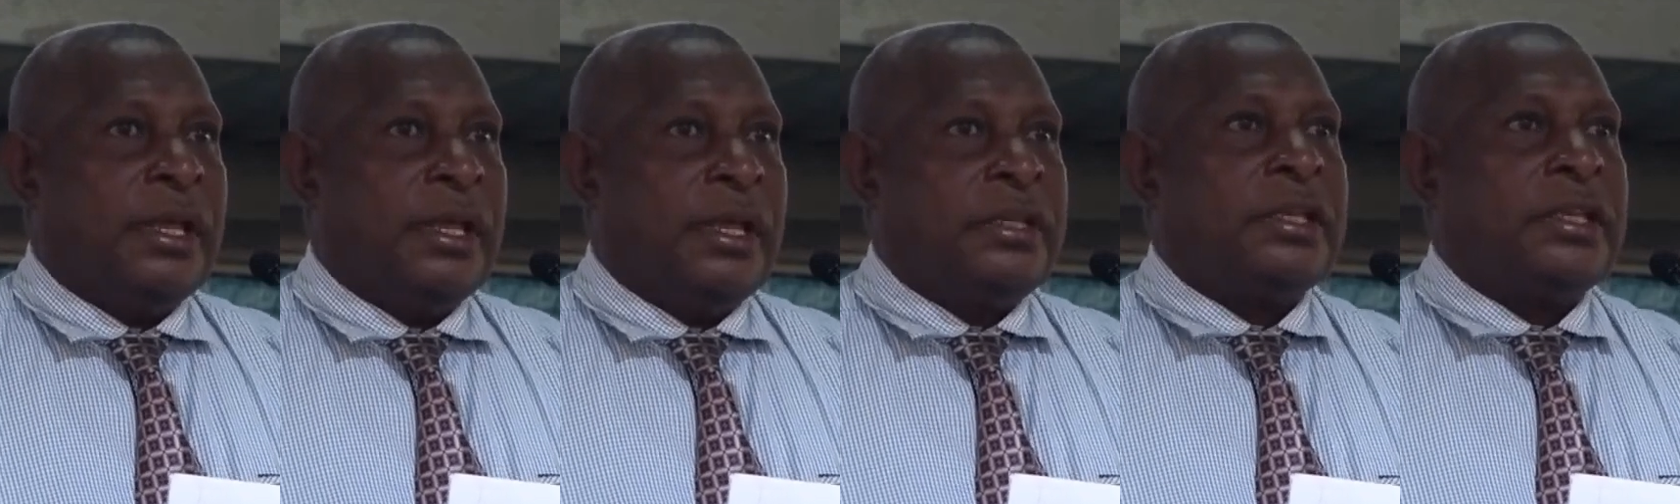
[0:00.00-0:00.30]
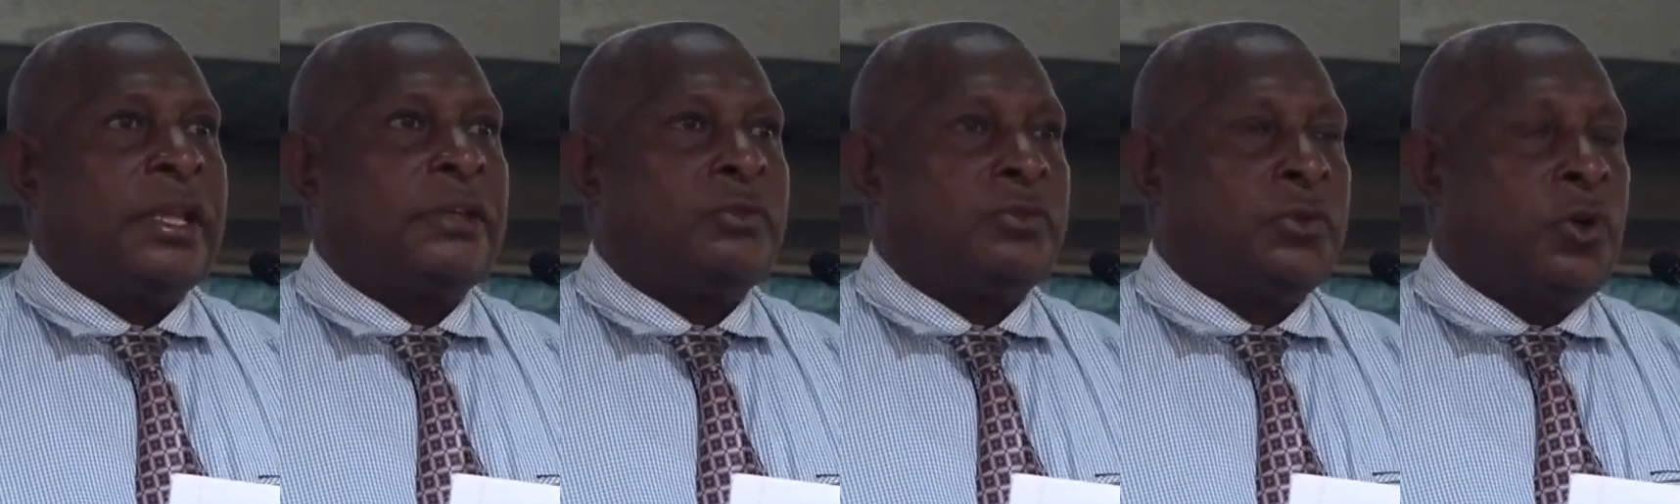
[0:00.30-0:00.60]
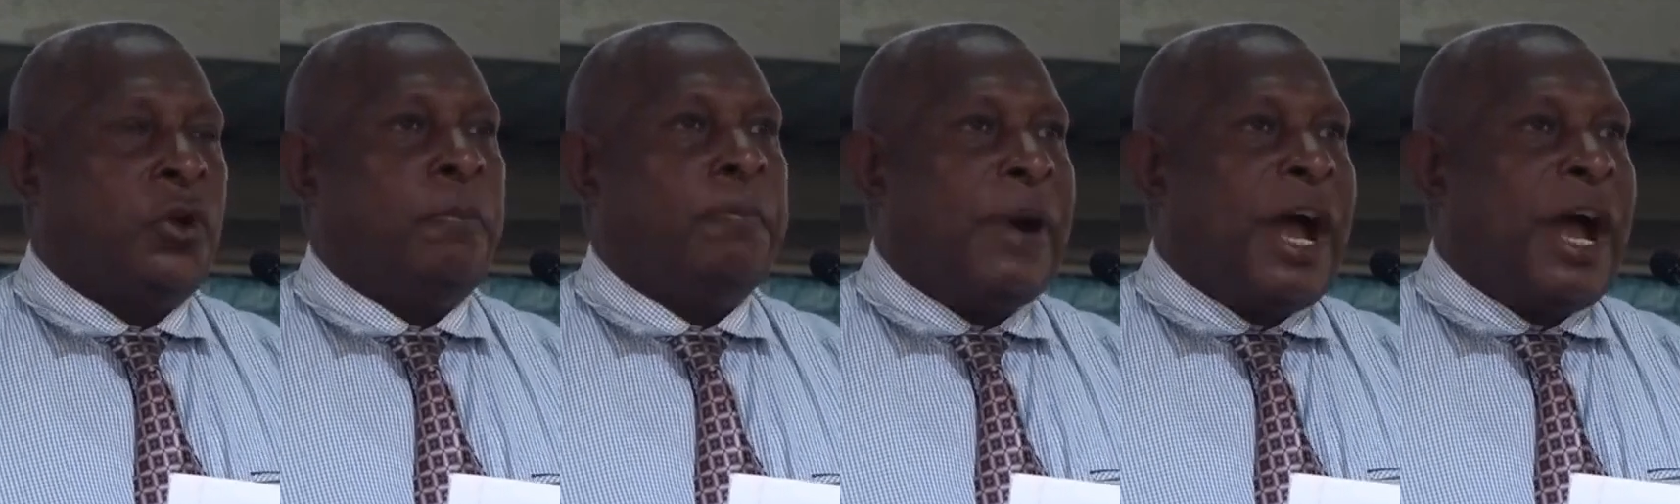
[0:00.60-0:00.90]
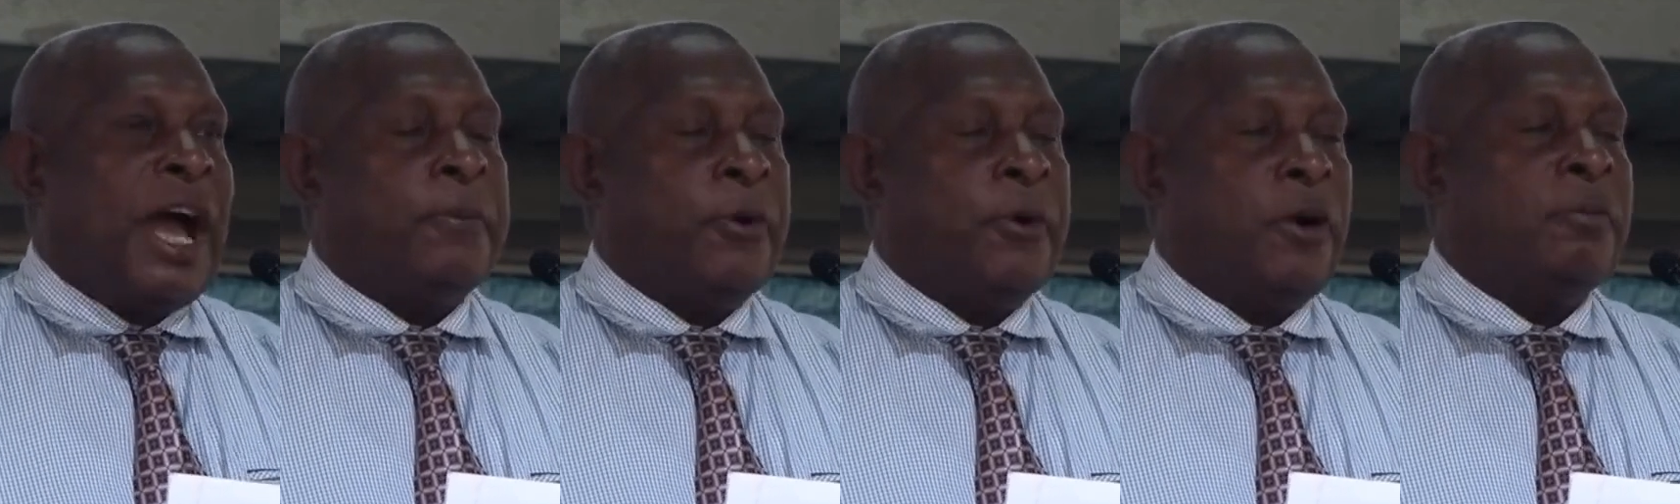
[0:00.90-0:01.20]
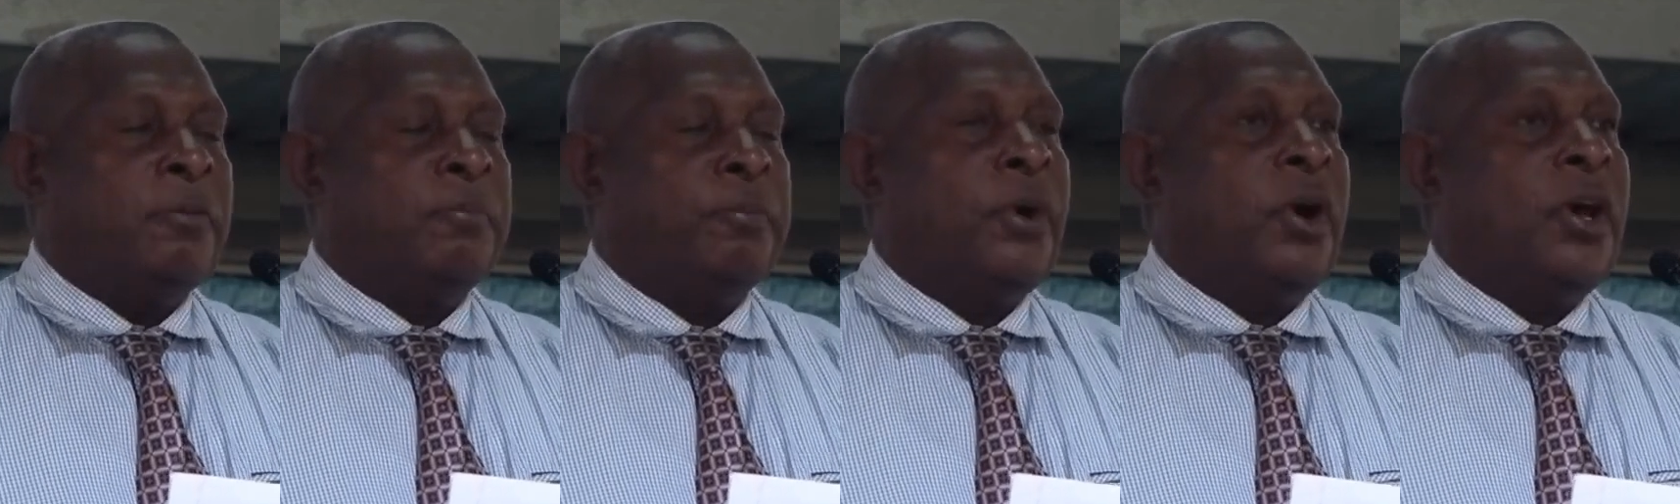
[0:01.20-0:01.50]
is the true
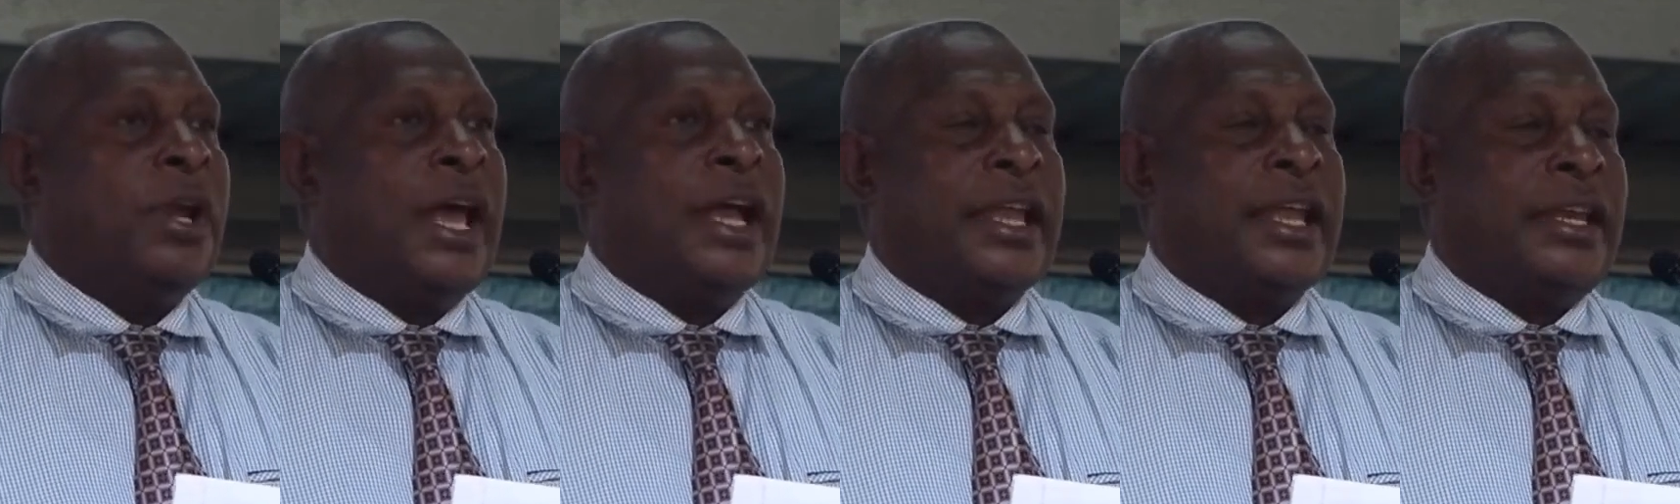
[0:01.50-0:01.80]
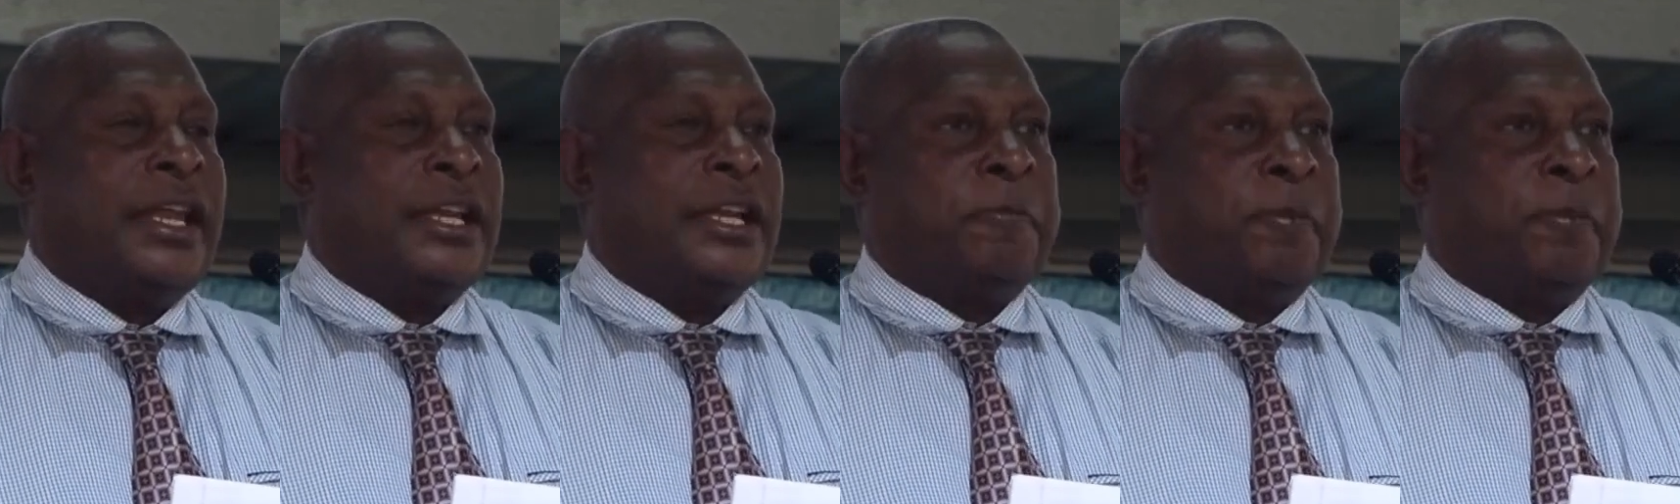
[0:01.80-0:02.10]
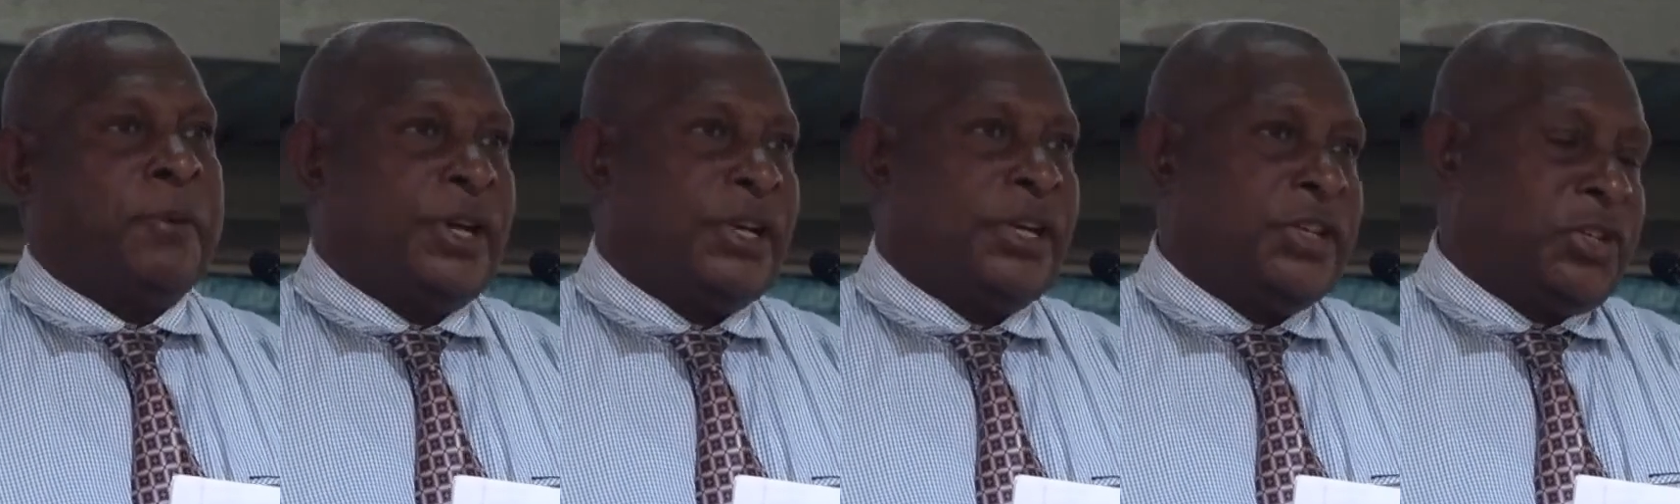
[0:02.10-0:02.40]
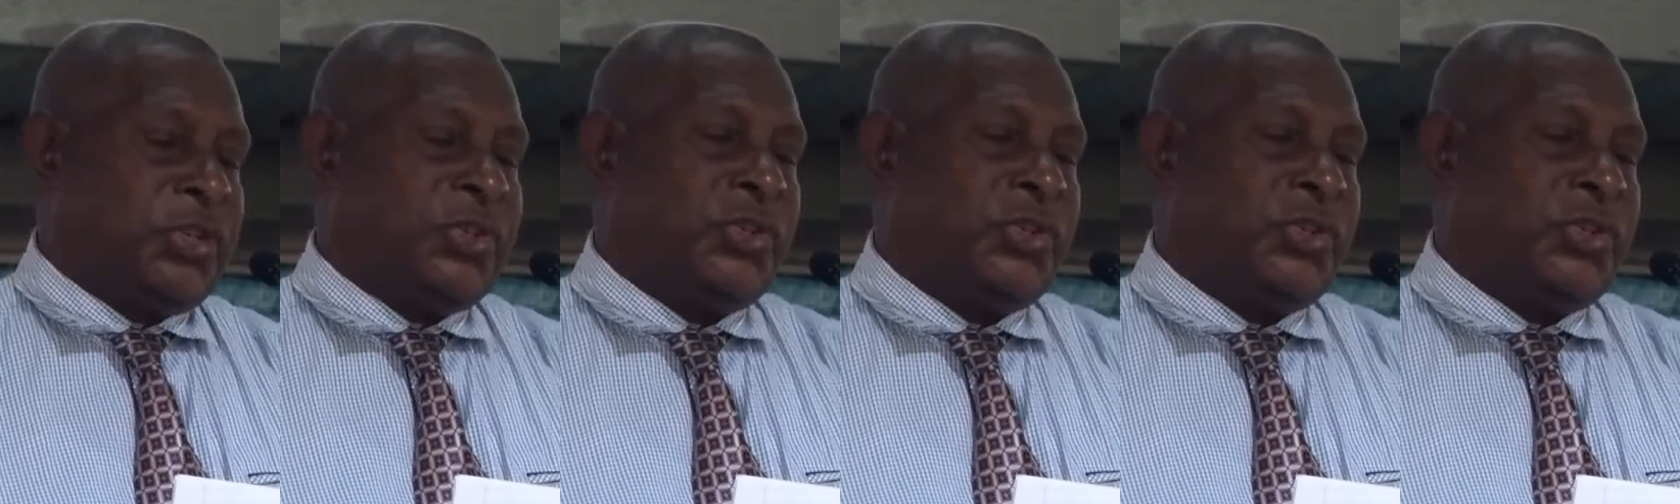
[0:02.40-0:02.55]
Bible born again experience.